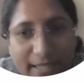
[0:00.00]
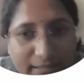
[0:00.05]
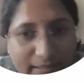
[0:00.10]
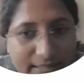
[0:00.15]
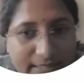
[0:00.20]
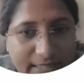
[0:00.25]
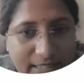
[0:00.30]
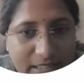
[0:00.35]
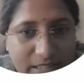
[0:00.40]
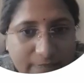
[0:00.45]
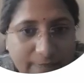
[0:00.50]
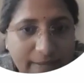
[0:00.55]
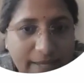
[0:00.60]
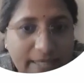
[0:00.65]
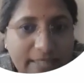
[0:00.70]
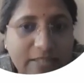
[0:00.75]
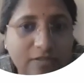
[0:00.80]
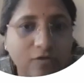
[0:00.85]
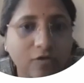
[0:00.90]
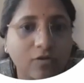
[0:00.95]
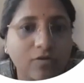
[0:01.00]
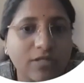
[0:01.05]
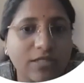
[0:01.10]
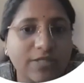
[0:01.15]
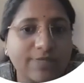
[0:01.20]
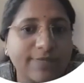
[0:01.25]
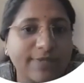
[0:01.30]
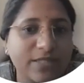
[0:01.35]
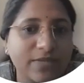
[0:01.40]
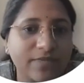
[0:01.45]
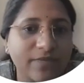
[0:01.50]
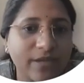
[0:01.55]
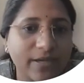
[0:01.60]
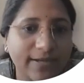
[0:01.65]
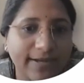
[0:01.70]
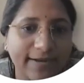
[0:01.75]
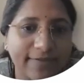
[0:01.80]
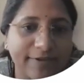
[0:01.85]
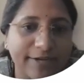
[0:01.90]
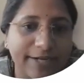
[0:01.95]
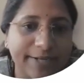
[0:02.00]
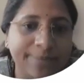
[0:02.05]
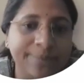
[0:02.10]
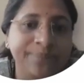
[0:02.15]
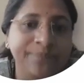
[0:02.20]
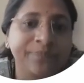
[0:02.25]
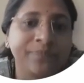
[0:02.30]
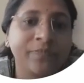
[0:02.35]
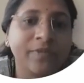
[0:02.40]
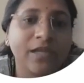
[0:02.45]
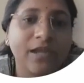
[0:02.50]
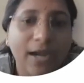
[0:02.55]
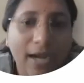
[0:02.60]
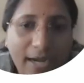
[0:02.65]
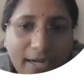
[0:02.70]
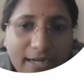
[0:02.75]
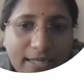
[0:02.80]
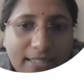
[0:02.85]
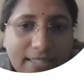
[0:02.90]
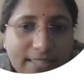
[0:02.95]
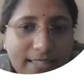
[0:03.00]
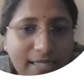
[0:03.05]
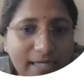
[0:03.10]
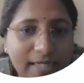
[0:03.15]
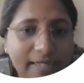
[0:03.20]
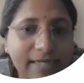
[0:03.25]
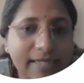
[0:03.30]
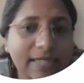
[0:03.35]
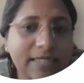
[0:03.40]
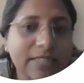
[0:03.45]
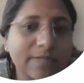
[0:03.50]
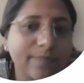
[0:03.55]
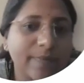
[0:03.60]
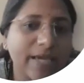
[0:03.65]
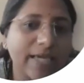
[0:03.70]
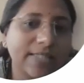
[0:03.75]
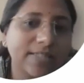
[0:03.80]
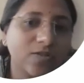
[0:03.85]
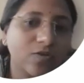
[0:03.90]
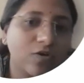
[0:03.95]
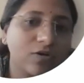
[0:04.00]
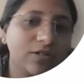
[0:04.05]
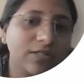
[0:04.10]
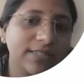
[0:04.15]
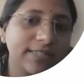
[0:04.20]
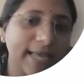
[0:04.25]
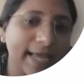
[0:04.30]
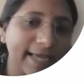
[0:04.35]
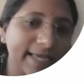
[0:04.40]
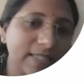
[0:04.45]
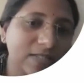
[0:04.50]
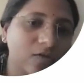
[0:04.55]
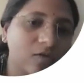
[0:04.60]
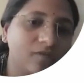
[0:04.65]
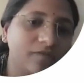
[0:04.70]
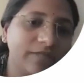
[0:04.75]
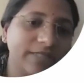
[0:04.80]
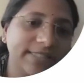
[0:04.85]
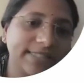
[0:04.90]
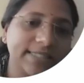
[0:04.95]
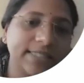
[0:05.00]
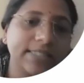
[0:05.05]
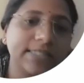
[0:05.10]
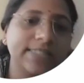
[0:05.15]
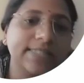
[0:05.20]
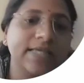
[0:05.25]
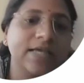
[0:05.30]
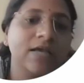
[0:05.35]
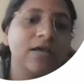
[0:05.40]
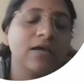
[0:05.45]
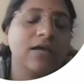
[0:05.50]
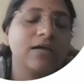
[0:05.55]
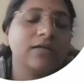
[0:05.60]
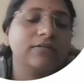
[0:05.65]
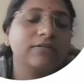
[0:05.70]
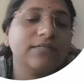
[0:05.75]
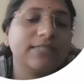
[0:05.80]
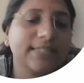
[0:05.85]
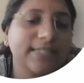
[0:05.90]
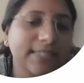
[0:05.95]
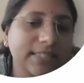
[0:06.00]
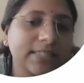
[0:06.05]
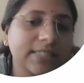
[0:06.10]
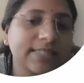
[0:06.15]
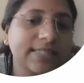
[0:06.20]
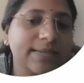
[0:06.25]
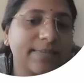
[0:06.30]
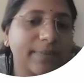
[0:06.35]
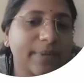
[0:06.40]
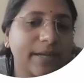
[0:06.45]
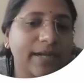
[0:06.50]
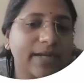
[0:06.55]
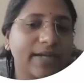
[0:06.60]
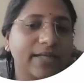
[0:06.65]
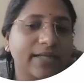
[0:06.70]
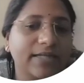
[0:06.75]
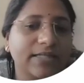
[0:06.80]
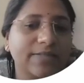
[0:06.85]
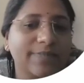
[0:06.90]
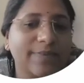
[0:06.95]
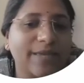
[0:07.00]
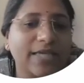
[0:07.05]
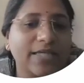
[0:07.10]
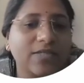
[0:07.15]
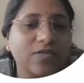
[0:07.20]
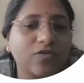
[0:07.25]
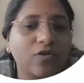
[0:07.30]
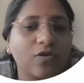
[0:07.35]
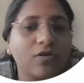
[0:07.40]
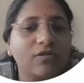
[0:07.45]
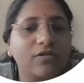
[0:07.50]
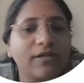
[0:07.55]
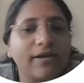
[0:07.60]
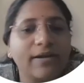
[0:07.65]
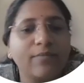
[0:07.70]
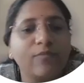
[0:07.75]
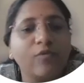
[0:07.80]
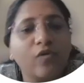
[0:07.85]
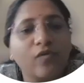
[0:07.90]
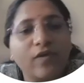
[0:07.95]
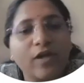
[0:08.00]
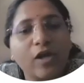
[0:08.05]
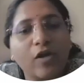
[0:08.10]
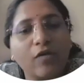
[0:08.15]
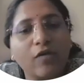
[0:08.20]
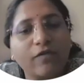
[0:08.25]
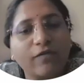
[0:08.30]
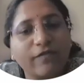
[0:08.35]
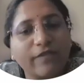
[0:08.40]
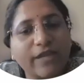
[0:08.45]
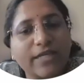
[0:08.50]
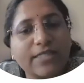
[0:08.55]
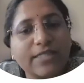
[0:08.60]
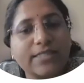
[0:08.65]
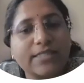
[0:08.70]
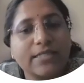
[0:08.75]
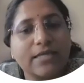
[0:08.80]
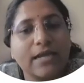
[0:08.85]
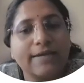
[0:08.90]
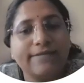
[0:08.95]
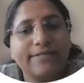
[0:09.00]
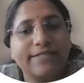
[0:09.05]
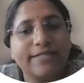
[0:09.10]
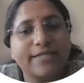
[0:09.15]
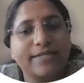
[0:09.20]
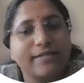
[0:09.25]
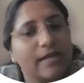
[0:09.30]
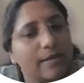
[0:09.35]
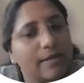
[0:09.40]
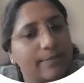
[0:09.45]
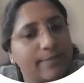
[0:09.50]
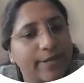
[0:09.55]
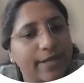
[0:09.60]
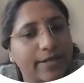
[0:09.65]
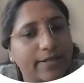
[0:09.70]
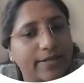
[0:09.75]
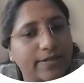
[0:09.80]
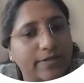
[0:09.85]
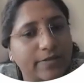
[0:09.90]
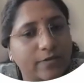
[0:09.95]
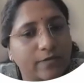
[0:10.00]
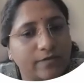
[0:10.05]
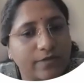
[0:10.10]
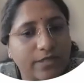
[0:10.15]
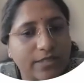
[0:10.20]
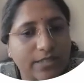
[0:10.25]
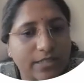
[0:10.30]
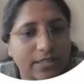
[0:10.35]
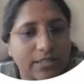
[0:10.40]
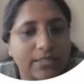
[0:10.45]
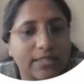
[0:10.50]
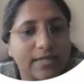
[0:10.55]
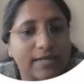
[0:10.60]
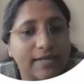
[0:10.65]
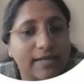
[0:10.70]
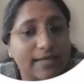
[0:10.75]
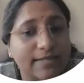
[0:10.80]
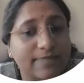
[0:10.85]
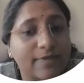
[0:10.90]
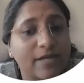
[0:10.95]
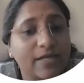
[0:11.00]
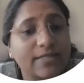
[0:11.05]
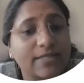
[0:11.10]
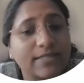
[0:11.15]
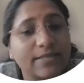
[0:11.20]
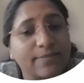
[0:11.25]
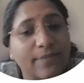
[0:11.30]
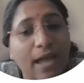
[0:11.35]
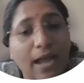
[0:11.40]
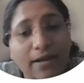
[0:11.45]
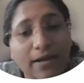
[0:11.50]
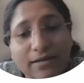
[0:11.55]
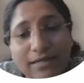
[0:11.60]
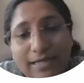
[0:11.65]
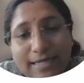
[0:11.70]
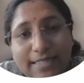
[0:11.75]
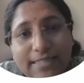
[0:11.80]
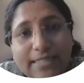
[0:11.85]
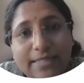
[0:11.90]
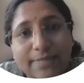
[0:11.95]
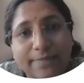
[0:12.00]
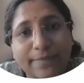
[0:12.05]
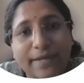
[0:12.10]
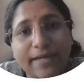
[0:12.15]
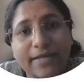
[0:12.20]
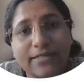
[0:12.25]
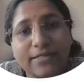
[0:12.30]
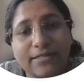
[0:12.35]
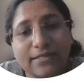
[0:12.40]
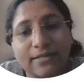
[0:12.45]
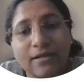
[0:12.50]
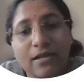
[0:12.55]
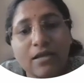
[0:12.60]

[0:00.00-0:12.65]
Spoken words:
the seeds based on specific gravity. Indent cylinder is based on the size of the seeds. This disc separator is based on the removal of weeds and general appearance of the seeds, and as well as the magnetic separator,